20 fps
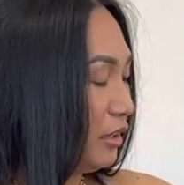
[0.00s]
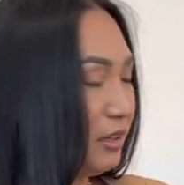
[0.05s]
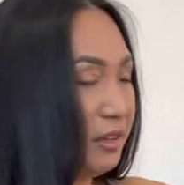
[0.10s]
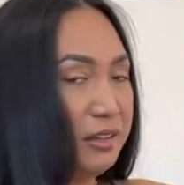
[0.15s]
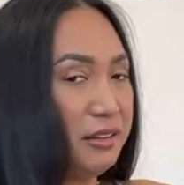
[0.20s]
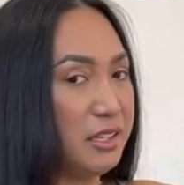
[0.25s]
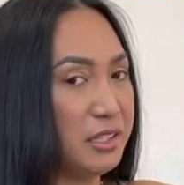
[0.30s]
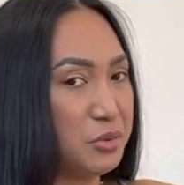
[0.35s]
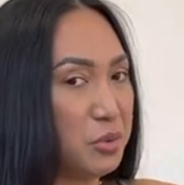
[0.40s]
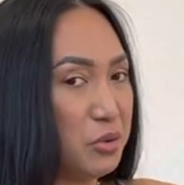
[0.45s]

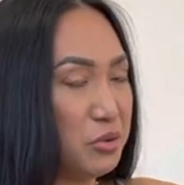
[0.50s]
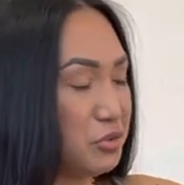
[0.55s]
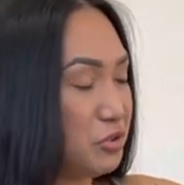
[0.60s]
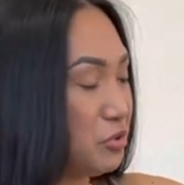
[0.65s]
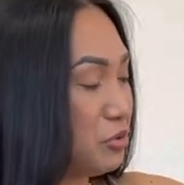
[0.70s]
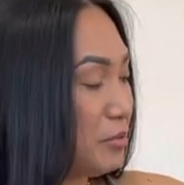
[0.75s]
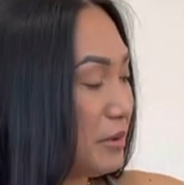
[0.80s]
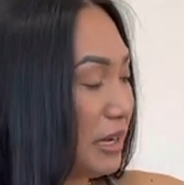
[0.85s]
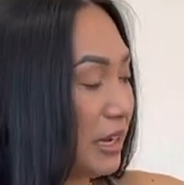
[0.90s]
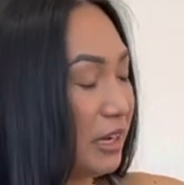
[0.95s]
this won't do
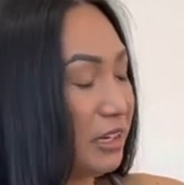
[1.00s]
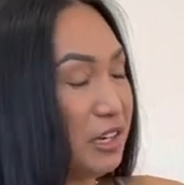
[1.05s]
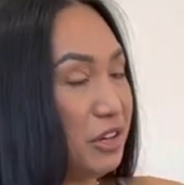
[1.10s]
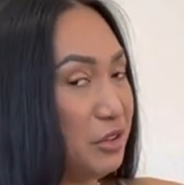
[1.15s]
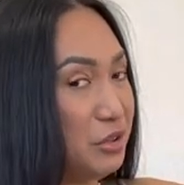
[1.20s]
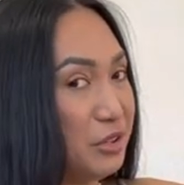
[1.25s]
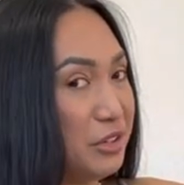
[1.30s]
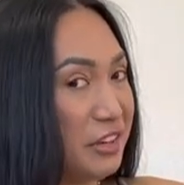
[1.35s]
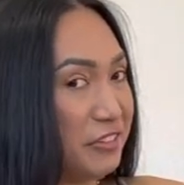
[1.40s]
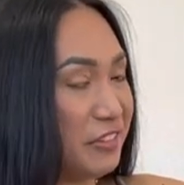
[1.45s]
me any
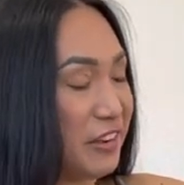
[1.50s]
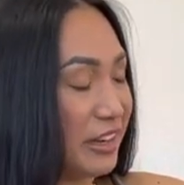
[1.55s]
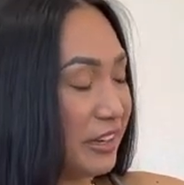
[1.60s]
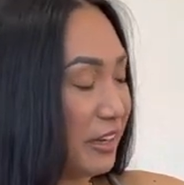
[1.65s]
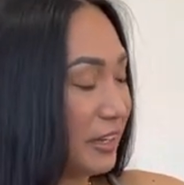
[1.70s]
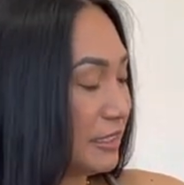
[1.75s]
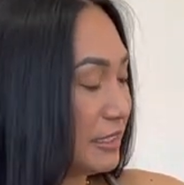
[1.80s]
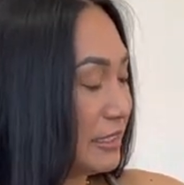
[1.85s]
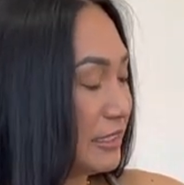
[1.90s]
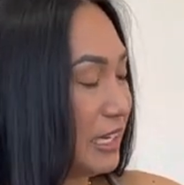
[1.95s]
good if I
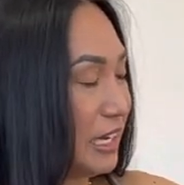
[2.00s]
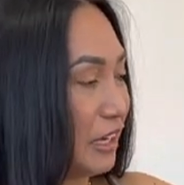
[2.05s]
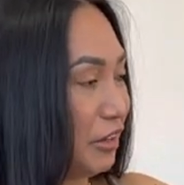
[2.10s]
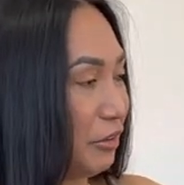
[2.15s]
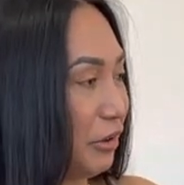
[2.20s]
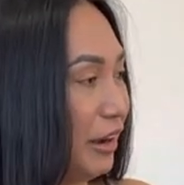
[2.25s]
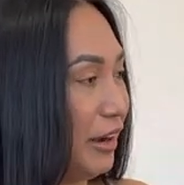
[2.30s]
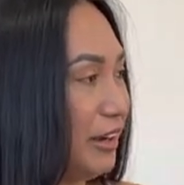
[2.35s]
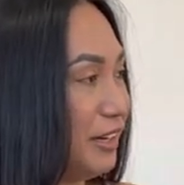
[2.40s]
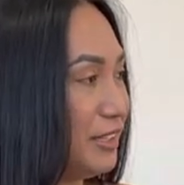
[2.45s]
get sick,
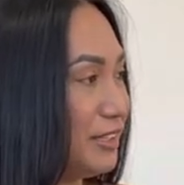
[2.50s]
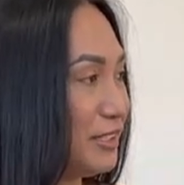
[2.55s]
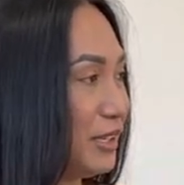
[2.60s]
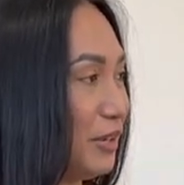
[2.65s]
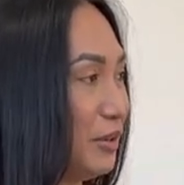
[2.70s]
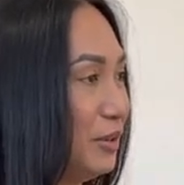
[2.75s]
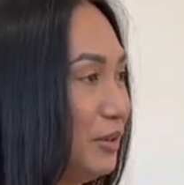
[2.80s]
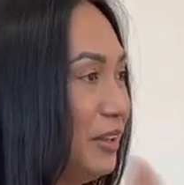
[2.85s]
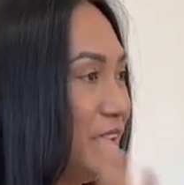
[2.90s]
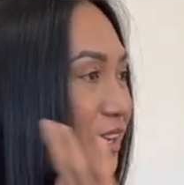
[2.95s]
right?
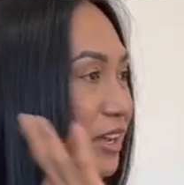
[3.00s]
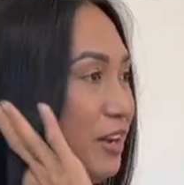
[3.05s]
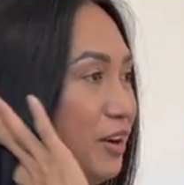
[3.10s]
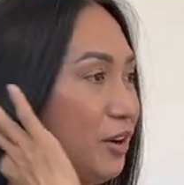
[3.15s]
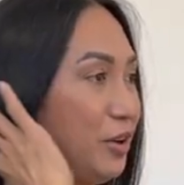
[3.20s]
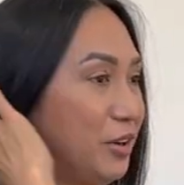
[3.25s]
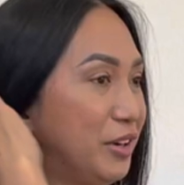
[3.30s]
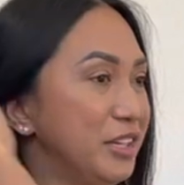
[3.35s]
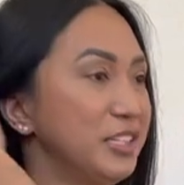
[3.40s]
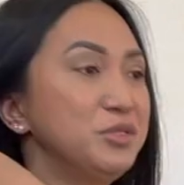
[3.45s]
So,
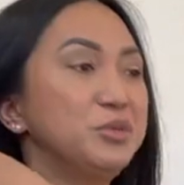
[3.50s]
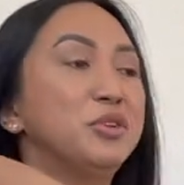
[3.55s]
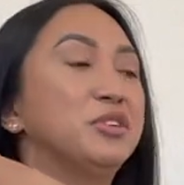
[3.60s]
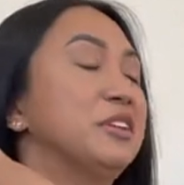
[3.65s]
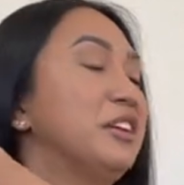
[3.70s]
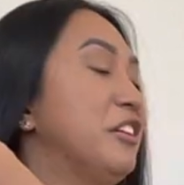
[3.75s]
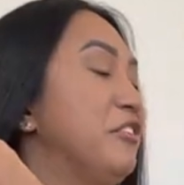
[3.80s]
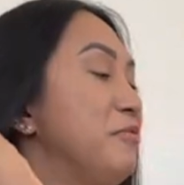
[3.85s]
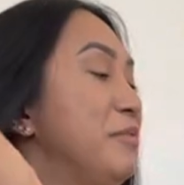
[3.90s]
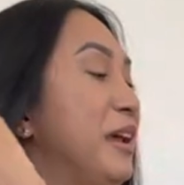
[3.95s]
or this won't
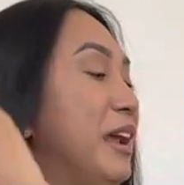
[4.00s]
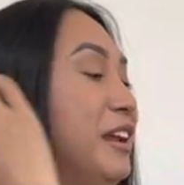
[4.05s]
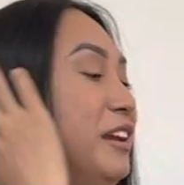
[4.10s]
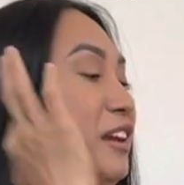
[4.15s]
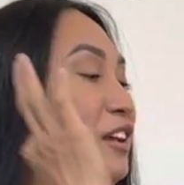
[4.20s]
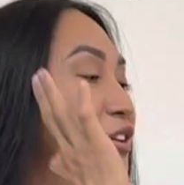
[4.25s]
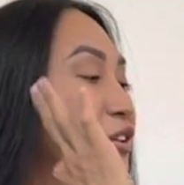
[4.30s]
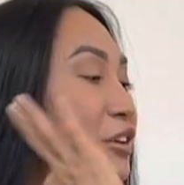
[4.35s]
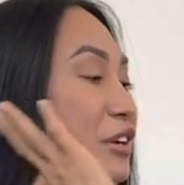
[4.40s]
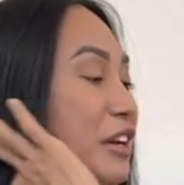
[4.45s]
give me
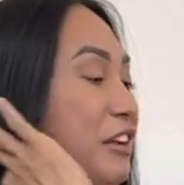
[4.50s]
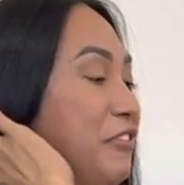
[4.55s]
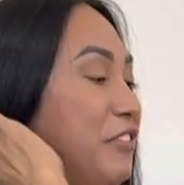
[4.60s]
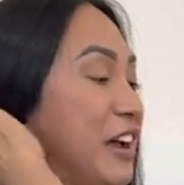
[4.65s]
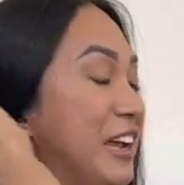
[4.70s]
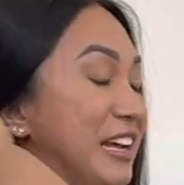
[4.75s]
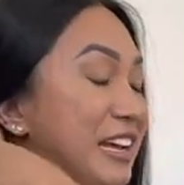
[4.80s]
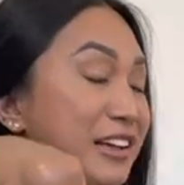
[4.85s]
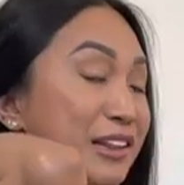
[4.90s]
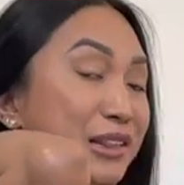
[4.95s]
any good if I
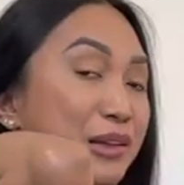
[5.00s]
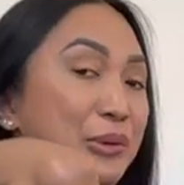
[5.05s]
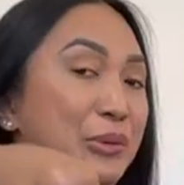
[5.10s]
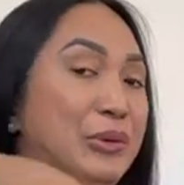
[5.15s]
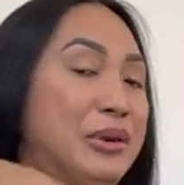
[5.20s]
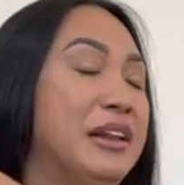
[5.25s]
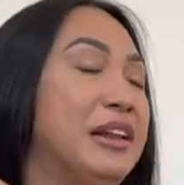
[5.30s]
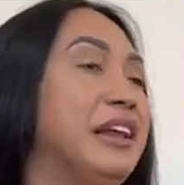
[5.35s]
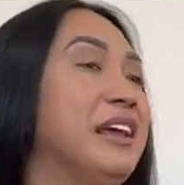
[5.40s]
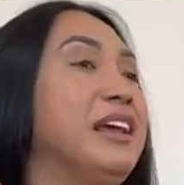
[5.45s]
get
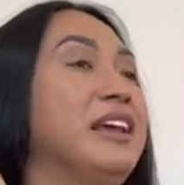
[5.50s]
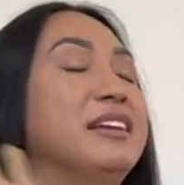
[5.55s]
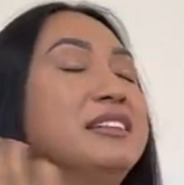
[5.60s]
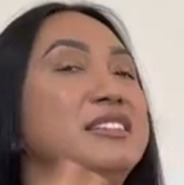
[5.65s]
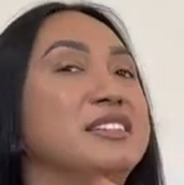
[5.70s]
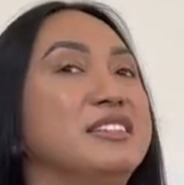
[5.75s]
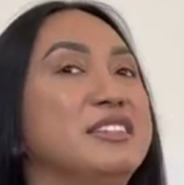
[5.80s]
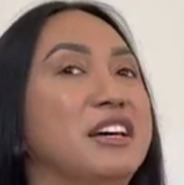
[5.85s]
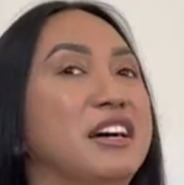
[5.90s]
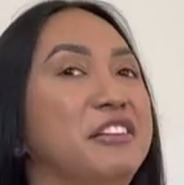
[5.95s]
lonely and
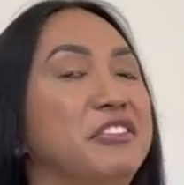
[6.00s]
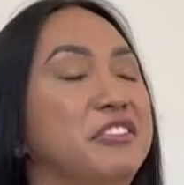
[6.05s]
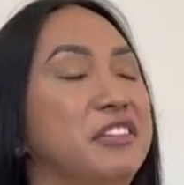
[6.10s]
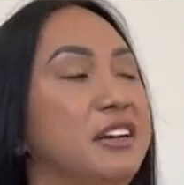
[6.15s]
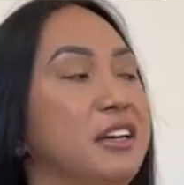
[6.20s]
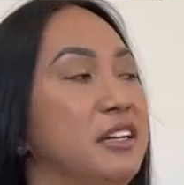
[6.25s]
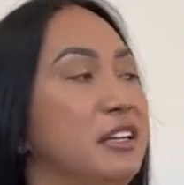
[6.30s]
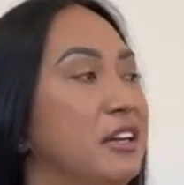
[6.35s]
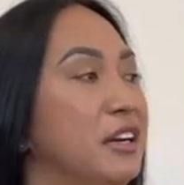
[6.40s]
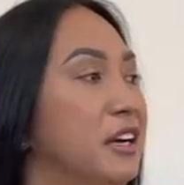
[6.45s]
stuff.
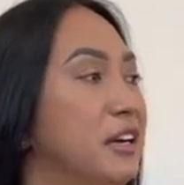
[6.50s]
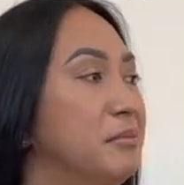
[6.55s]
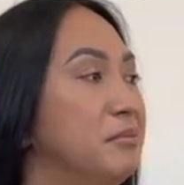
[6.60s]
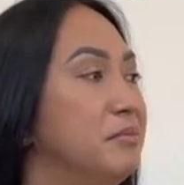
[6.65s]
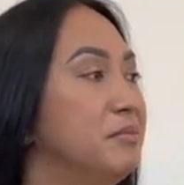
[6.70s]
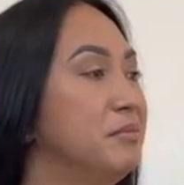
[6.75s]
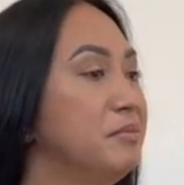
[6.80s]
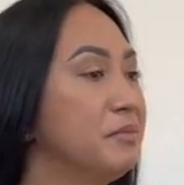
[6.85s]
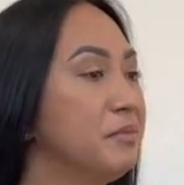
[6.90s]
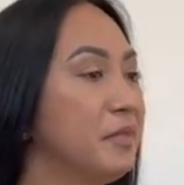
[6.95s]
And
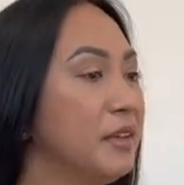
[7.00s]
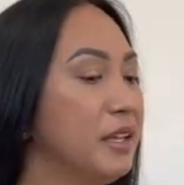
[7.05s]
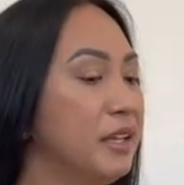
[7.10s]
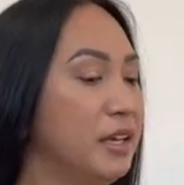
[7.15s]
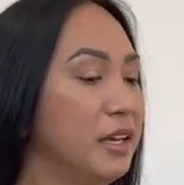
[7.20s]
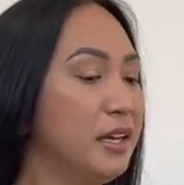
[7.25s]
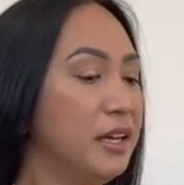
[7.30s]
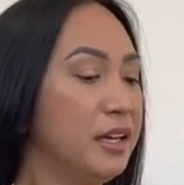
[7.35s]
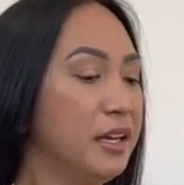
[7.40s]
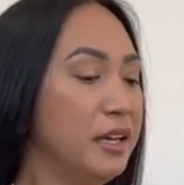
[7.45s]

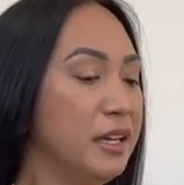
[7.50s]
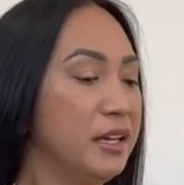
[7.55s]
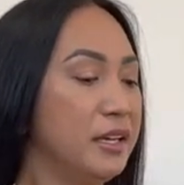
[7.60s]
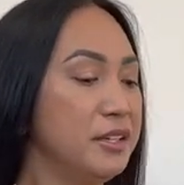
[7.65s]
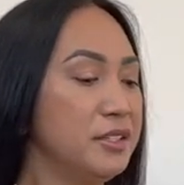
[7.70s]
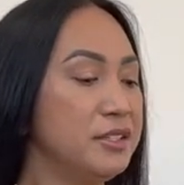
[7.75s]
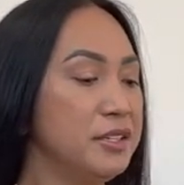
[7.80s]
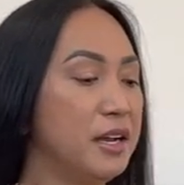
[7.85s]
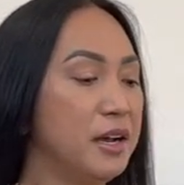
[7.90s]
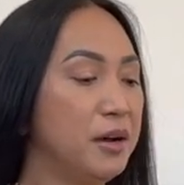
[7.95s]

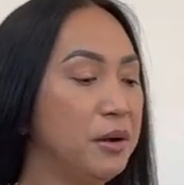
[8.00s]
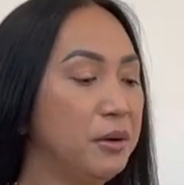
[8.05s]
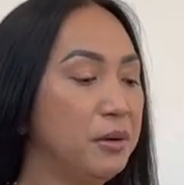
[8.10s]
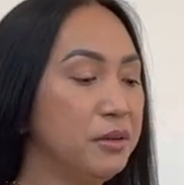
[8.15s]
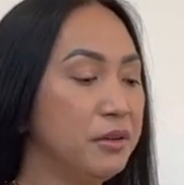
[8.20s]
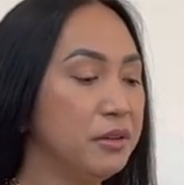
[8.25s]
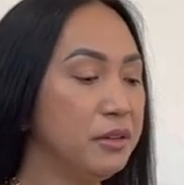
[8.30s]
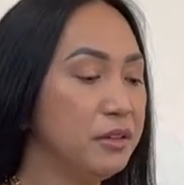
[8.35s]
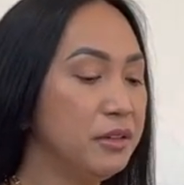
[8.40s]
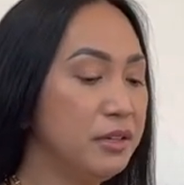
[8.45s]

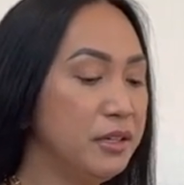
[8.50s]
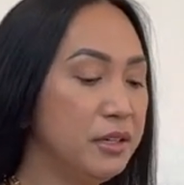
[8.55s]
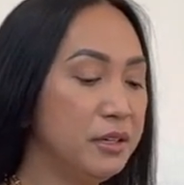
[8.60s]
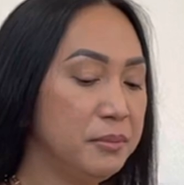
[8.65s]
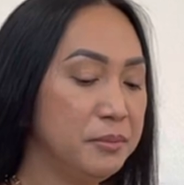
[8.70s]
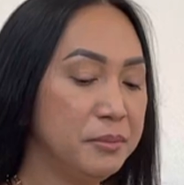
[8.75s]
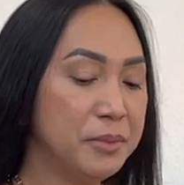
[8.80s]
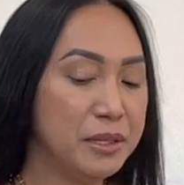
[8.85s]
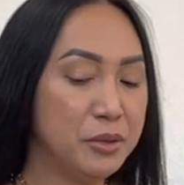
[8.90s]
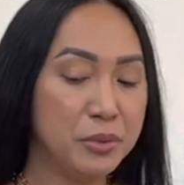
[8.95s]
so,
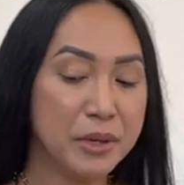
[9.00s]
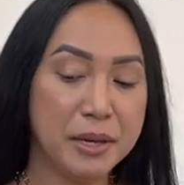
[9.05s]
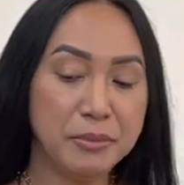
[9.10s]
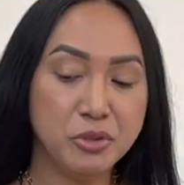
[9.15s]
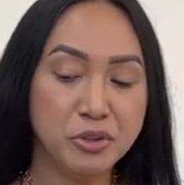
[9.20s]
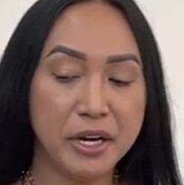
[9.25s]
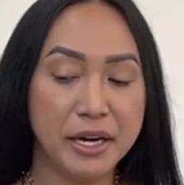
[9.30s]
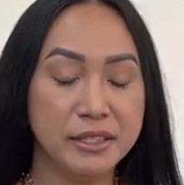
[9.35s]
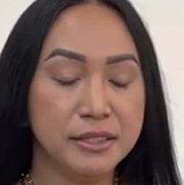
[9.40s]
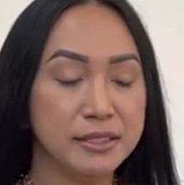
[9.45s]
but what I'm
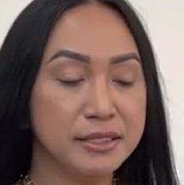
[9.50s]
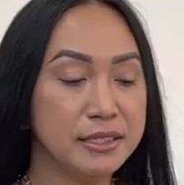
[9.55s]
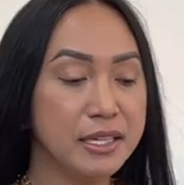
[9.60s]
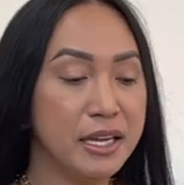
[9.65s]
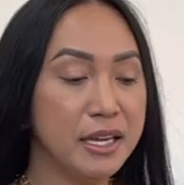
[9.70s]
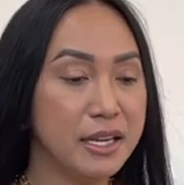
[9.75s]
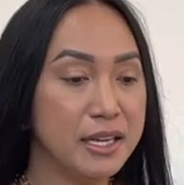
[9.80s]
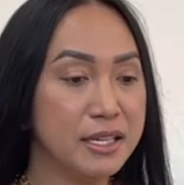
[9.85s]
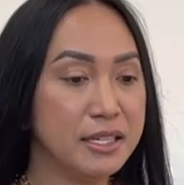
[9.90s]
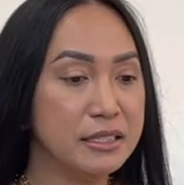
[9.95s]
trying to say
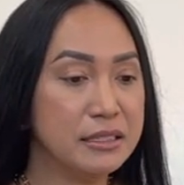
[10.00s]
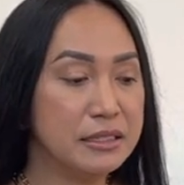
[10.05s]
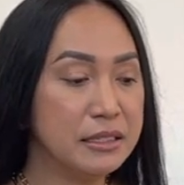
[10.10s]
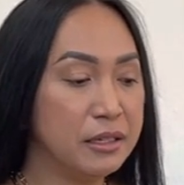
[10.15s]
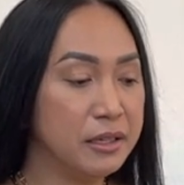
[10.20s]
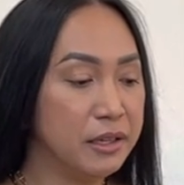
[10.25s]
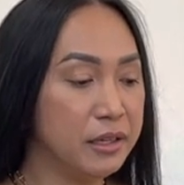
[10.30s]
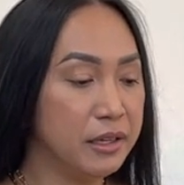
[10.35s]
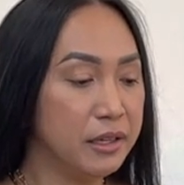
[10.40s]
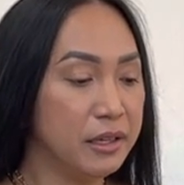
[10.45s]
is,
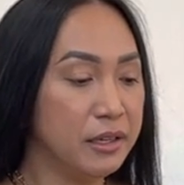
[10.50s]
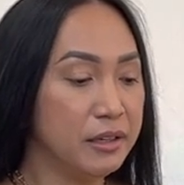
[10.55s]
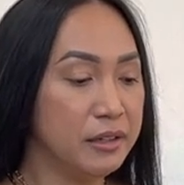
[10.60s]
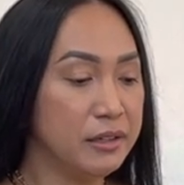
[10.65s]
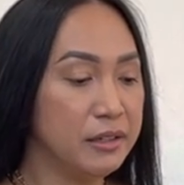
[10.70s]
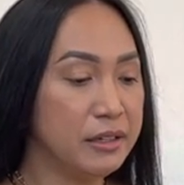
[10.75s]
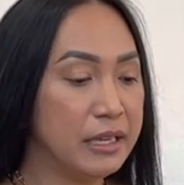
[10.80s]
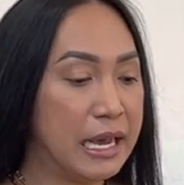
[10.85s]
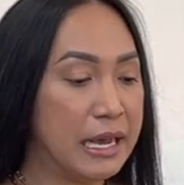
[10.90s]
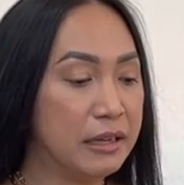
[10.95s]

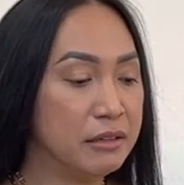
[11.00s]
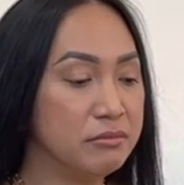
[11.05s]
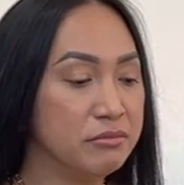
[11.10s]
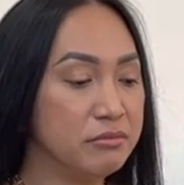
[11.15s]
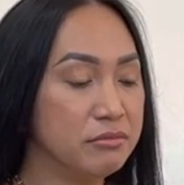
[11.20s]
yeah,